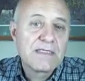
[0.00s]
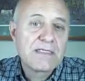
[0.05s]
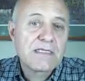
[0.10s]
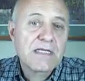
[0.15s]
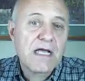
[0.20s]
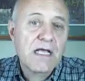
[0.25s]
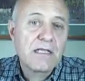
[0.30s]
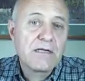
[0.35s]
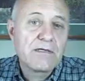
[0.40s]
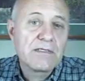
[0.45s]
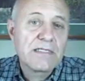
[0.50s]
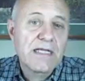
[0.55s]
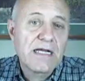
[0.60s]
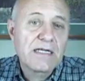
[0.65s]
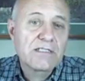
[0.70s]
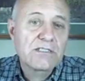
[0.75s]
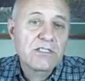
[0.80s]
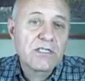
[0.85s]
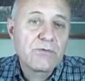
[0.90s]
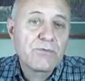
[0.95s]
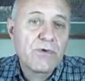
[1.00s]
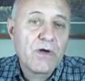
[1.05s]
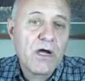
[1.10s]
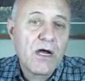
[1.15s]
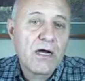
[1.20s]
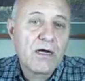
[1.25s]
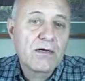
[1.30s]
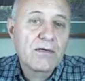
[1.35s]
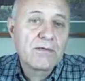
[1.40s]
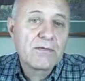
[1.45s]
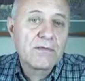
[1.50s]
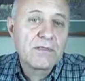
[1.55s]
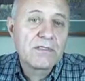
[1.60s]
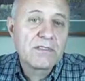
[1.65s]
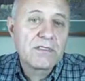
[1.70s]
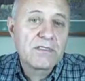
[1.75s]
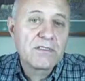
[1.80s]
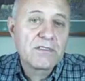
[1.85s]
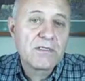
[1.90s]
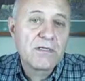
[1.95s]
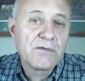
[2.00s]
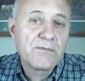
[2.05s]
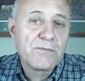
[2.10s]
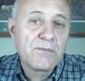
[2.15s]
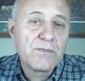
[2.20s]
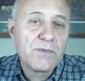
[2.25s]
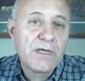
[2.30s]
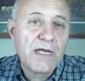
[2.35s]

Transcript: This color is actually wrong. This is the